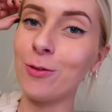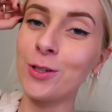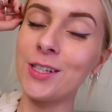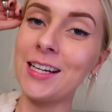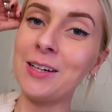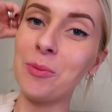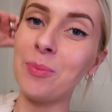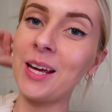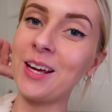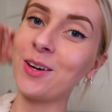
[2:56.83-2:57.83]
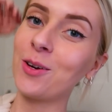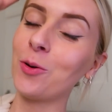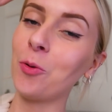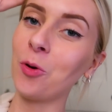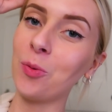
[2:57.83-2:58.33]
I've ordered a little pink
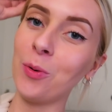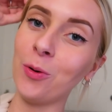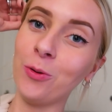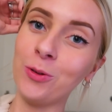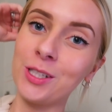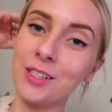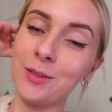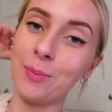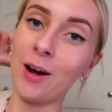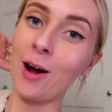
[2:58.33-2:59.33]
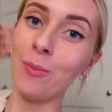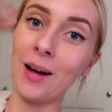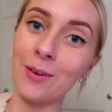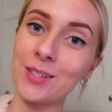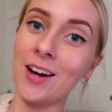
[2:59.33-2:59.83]
cork board to put up
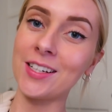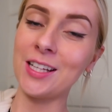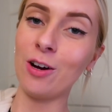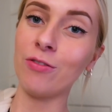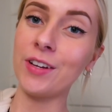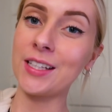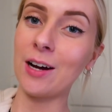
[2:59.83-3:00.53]
outside in the office,